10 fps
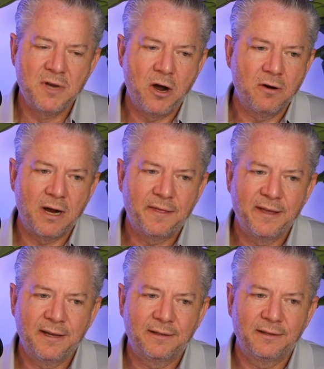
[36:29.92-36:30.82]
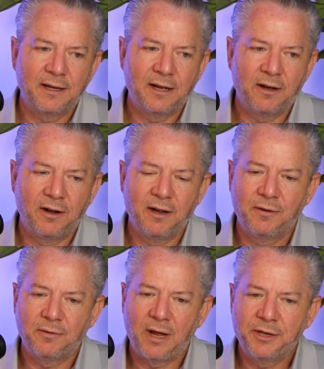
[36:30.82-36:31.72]
No, I think
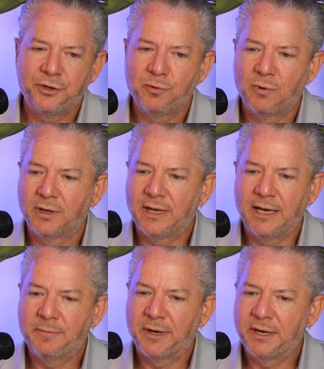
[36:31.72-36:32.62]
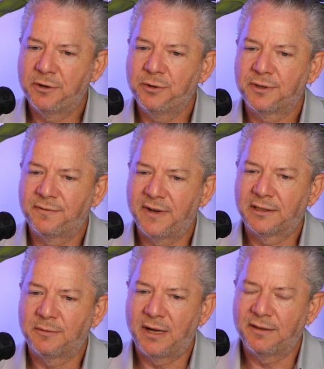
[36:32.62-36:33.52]
I do want anybody who's
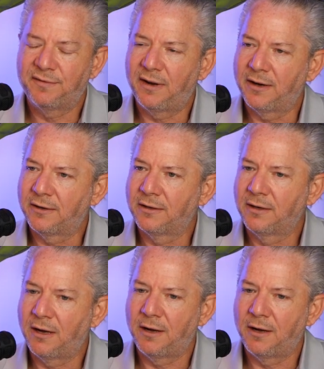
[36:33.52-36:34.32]
affected by the fire.